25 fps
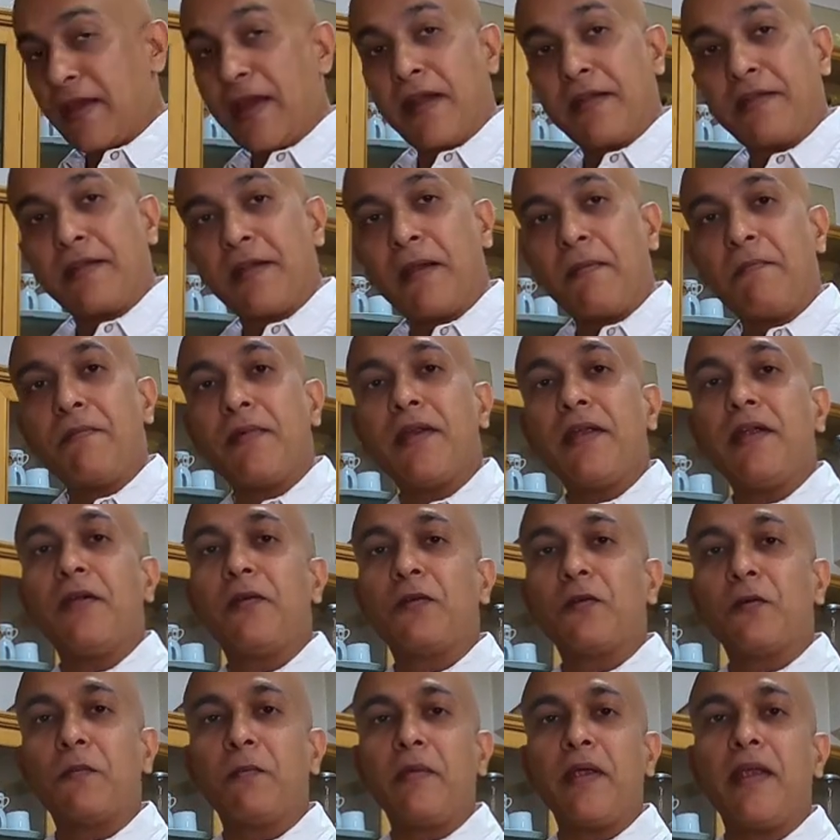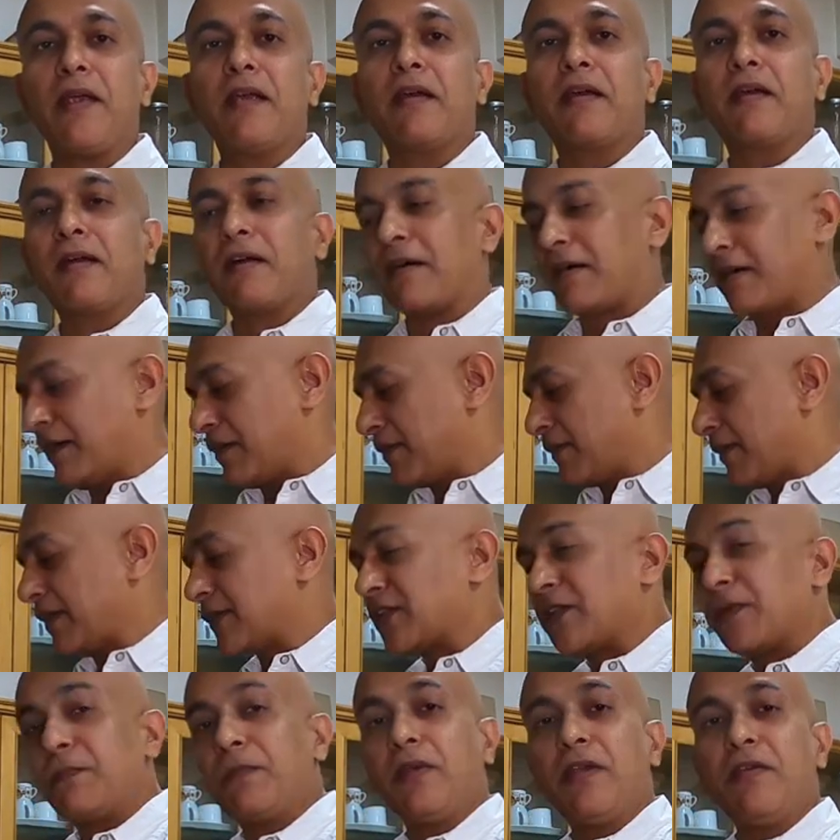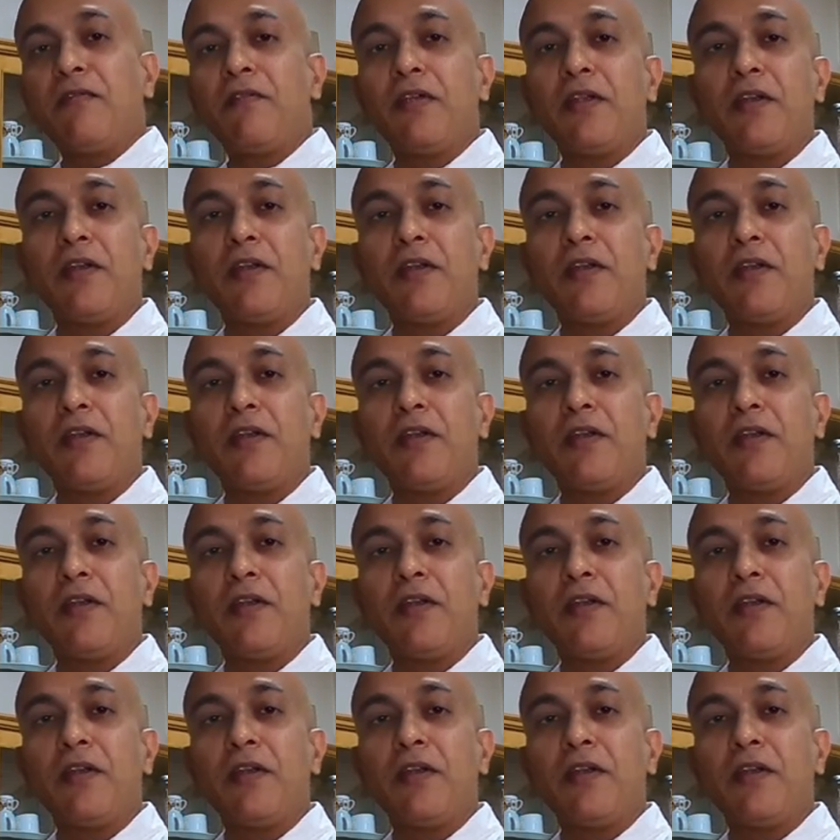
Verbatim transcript: attempting to make a recipe